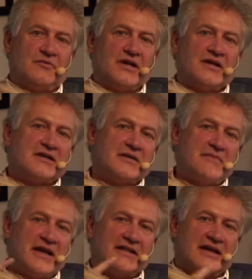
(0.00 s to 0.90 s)
if we can
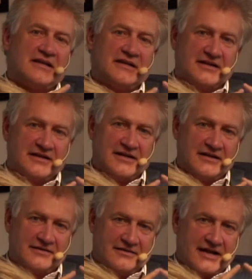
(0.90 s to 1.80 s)
make that
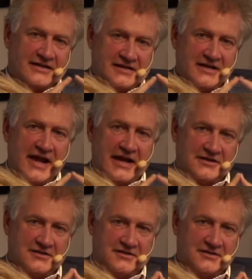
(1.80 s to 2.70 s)
connect